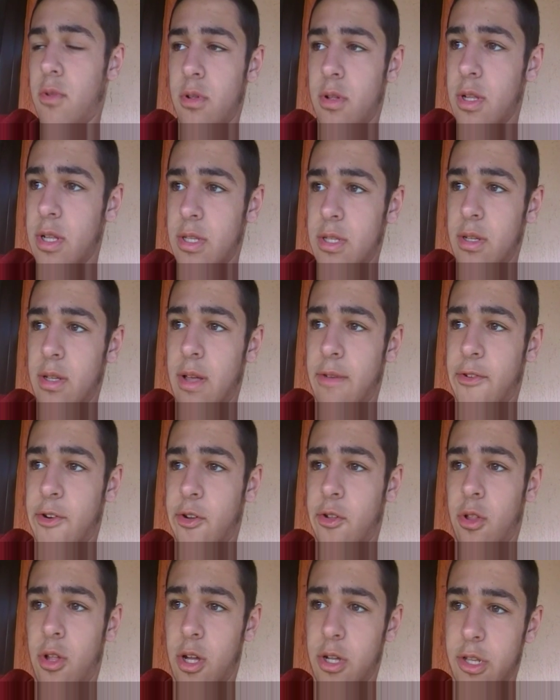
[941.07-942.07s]
well, it's
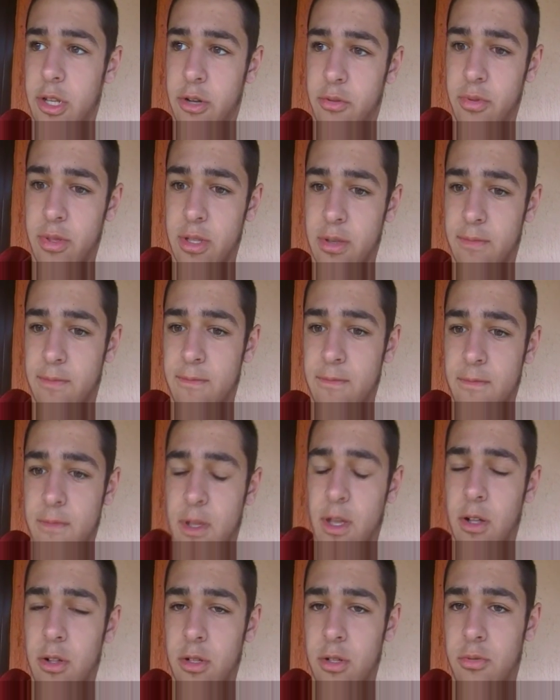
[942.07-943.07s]
11 o'clock now, what the
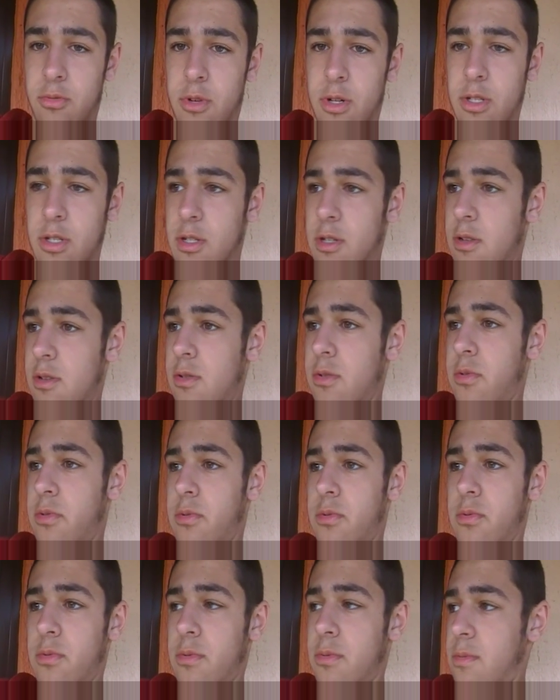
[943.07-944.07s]
hell do you want us to
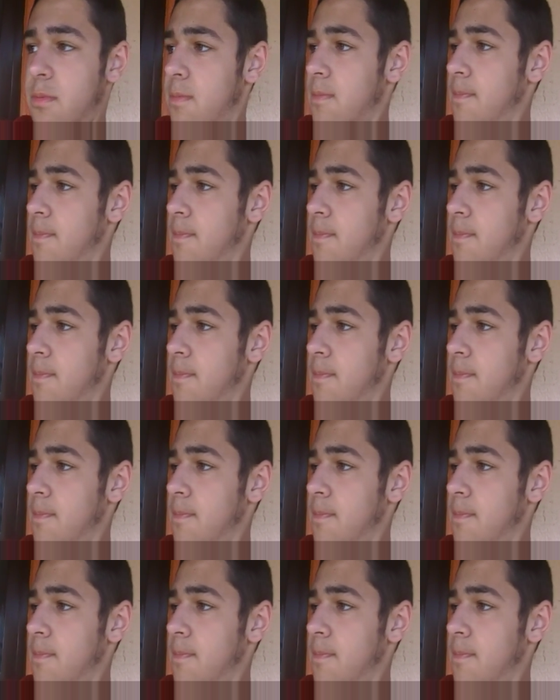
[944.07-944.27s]
do?